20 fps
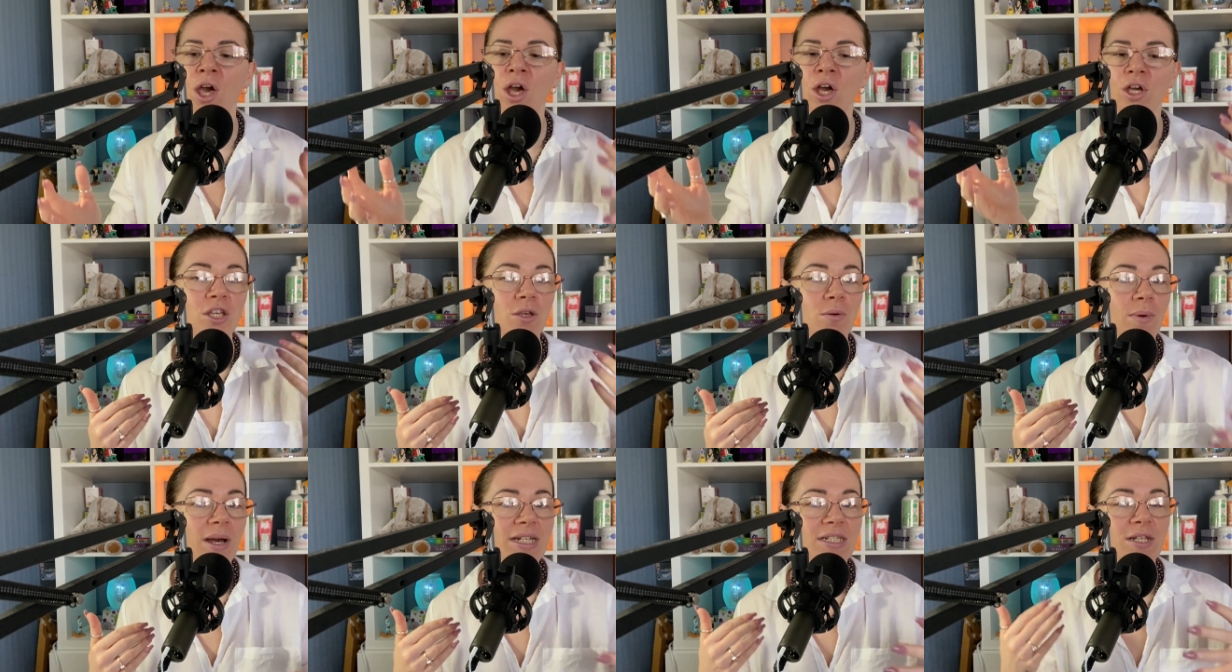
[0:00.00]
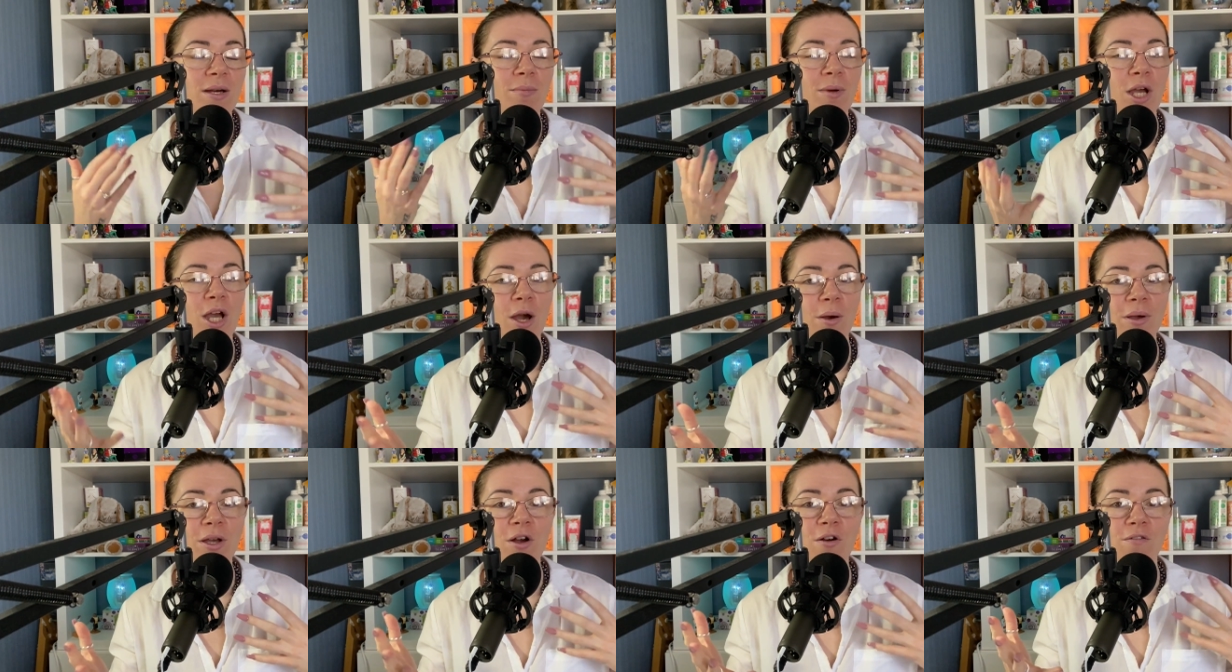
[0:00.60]
You end up
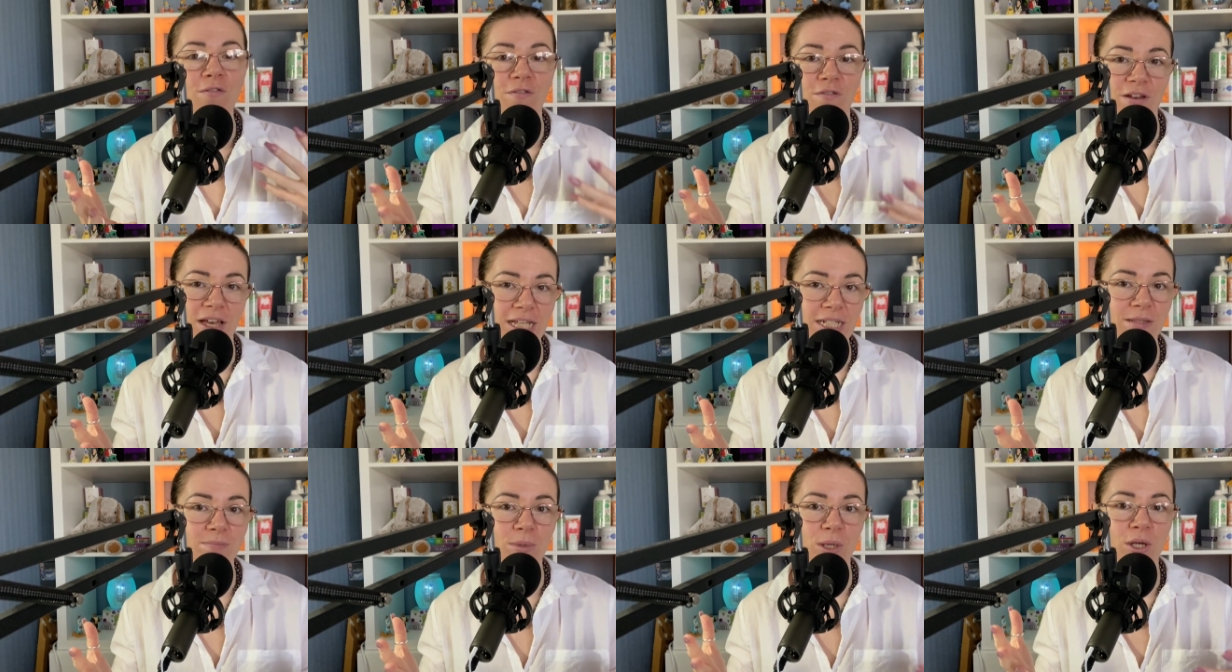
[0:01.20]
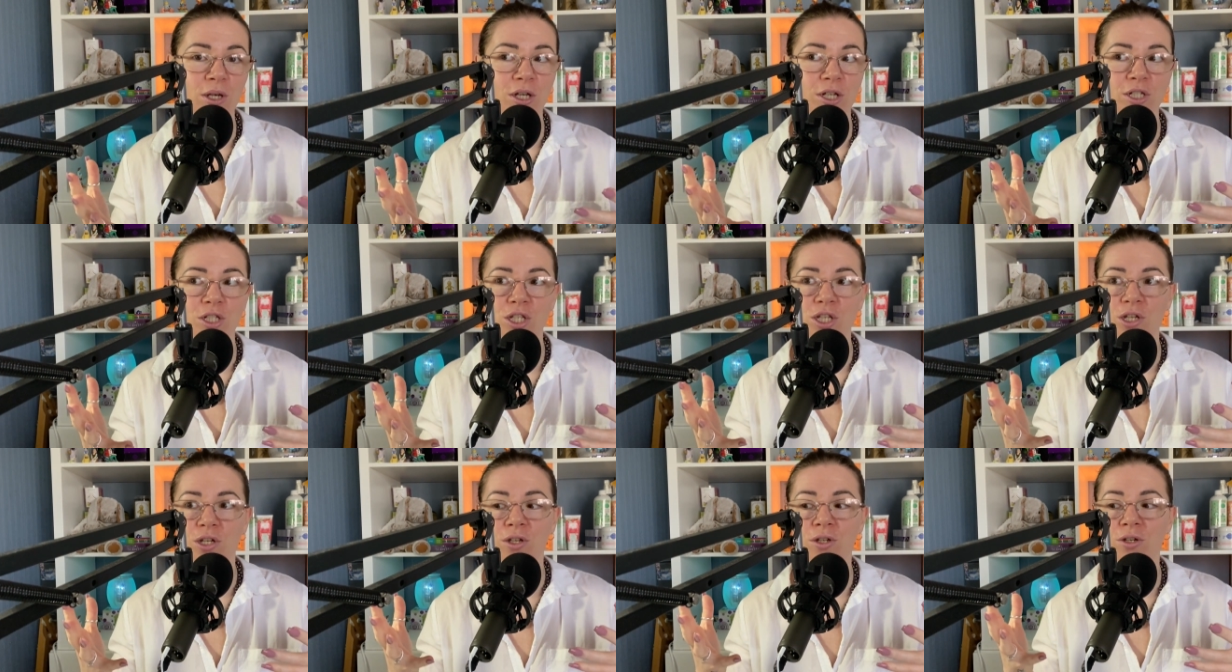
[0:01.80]
going on Facebook
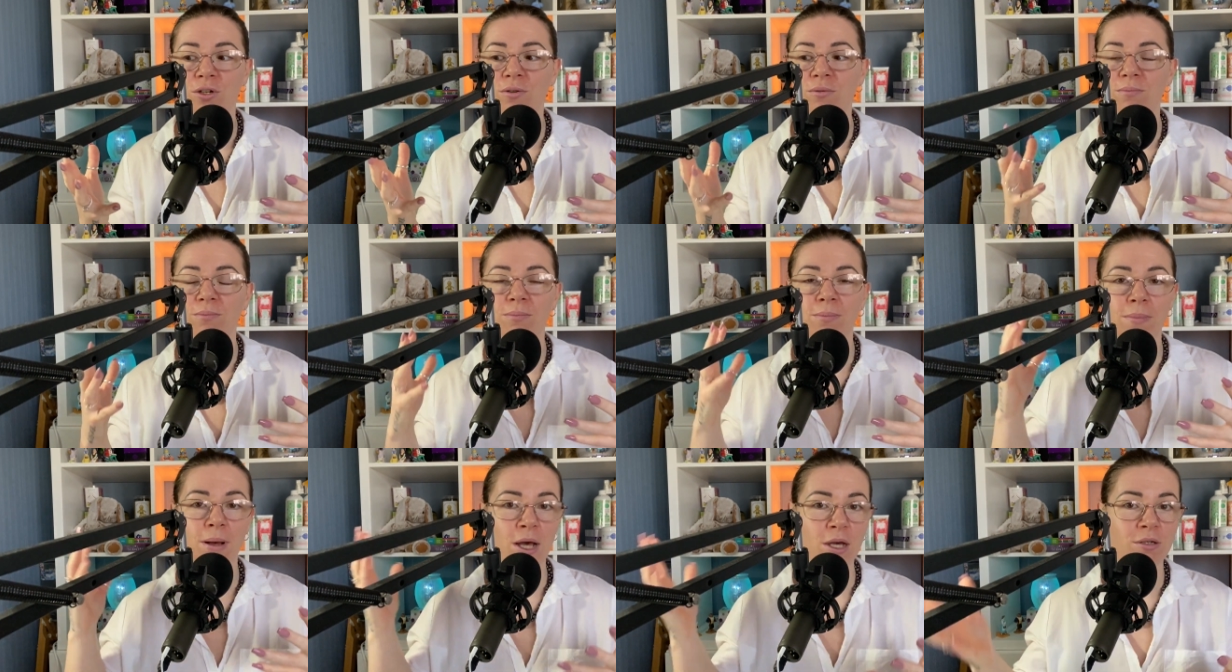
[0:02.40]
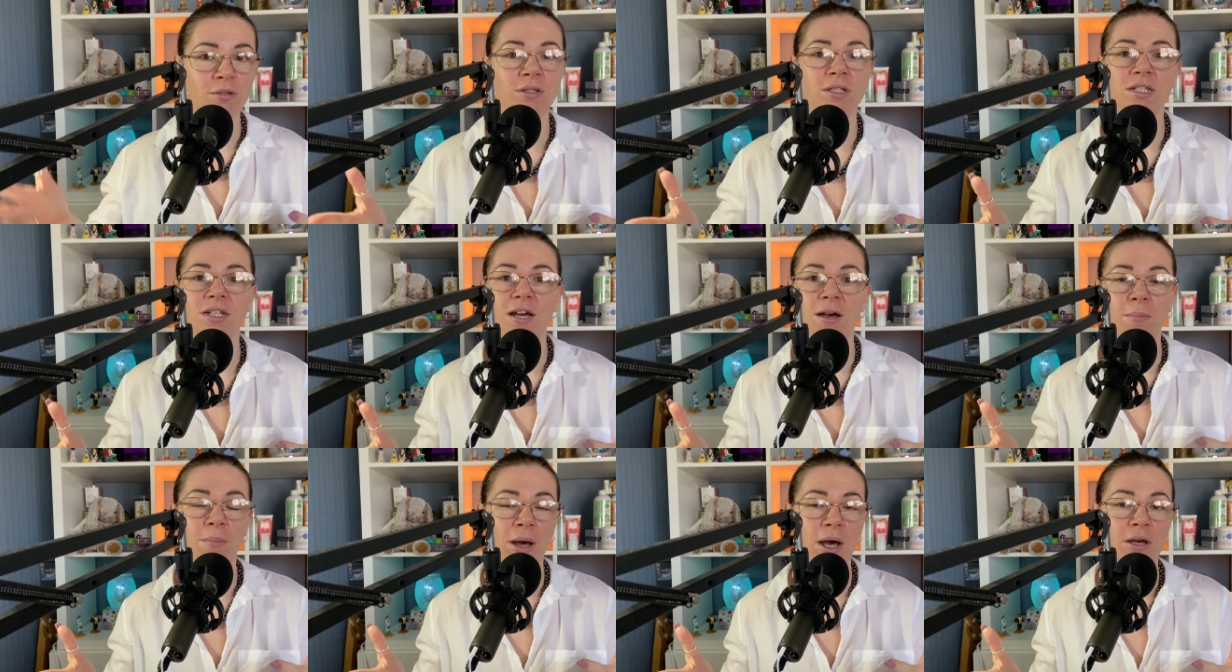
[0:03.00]
to post
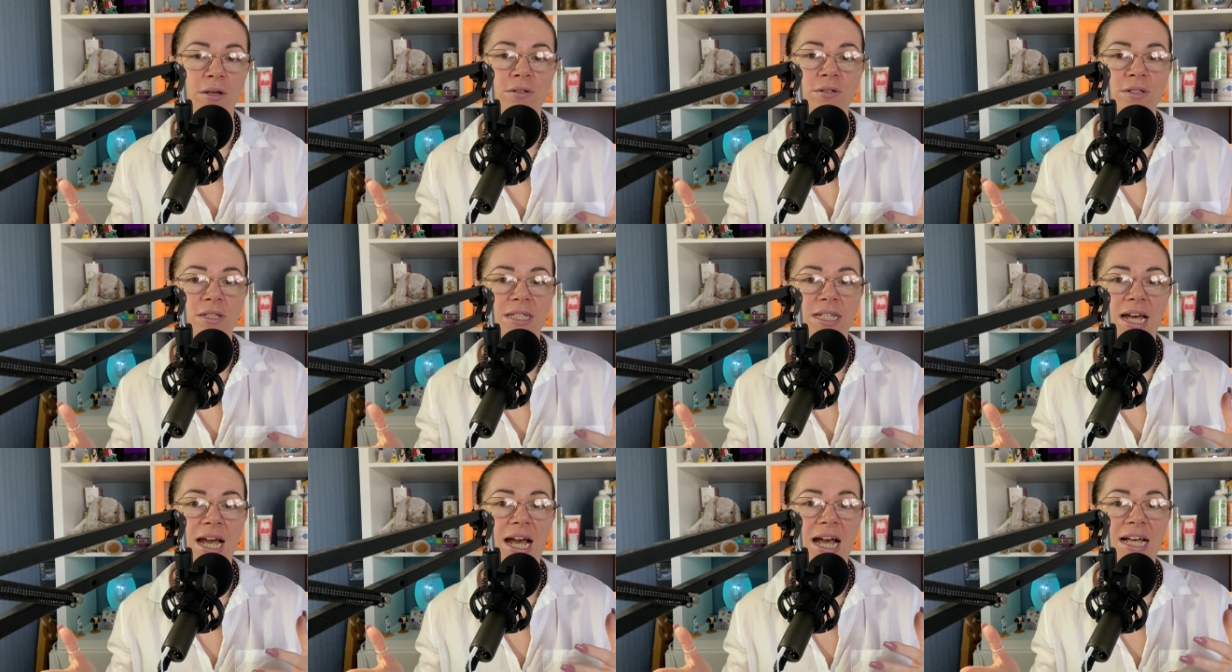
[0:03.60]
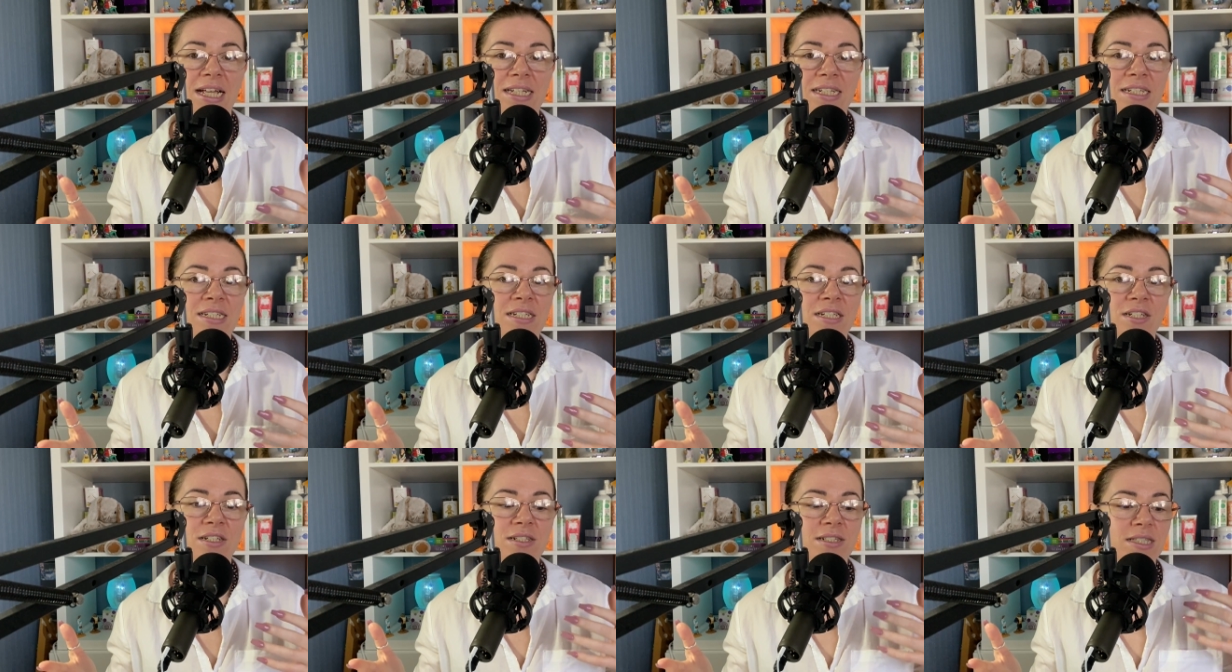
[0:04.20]
a post
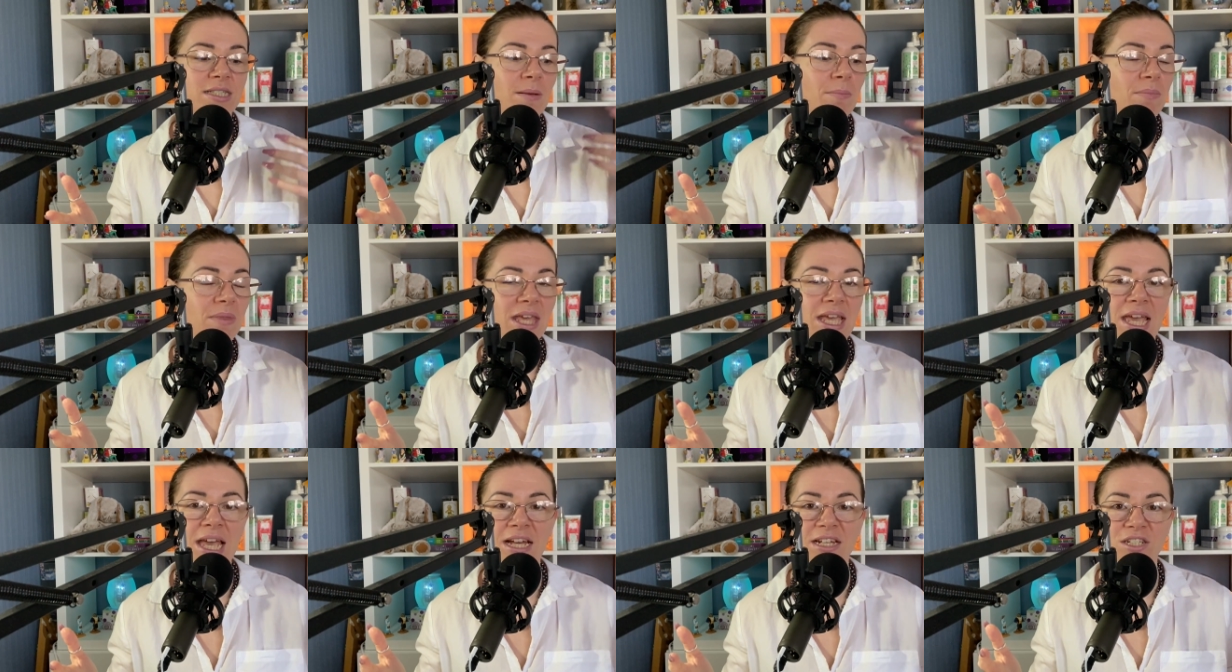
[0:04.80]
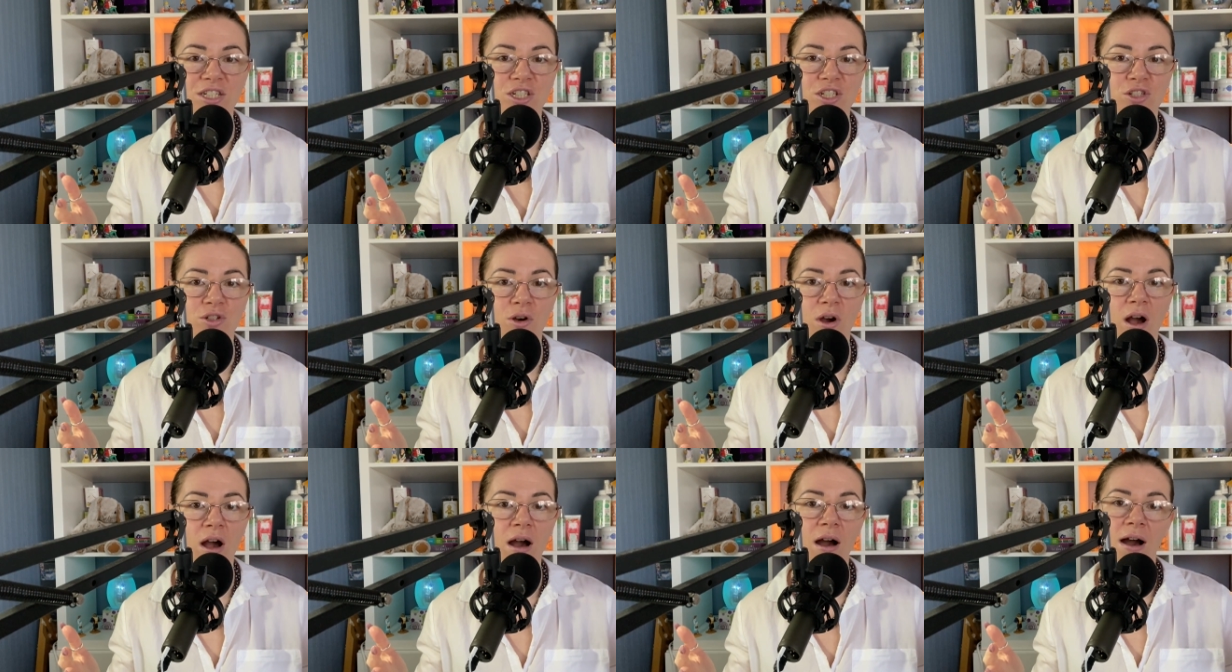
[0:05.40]
and something catches
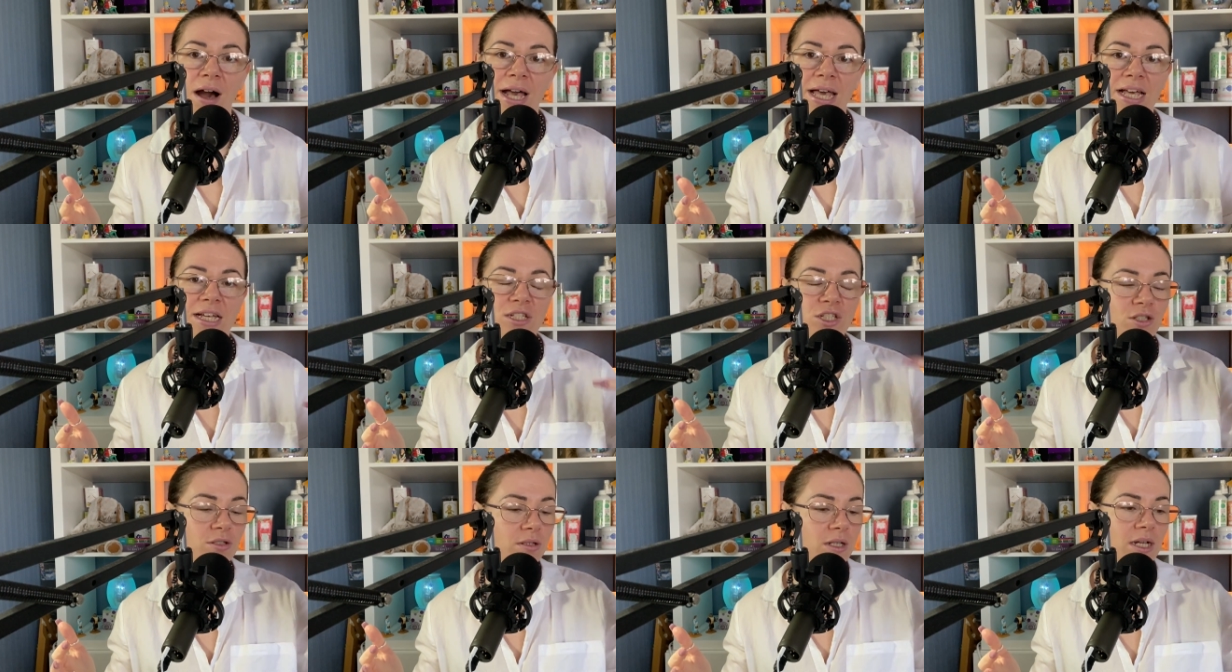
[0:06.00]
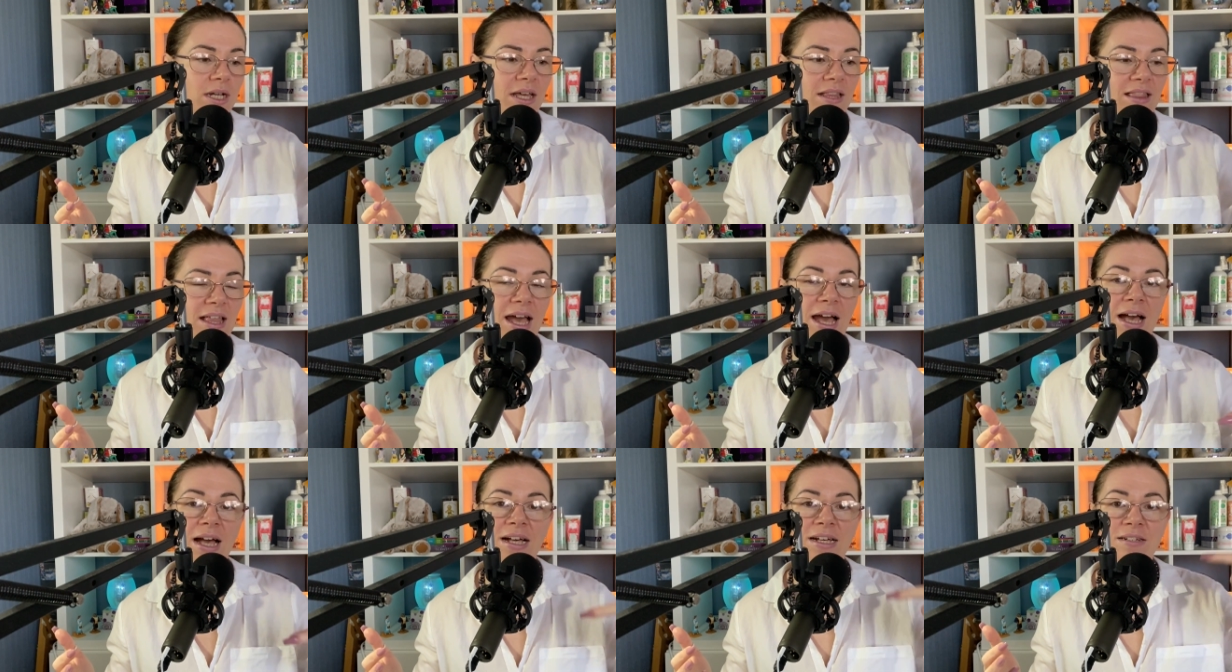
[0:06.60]
your eye and you look at that,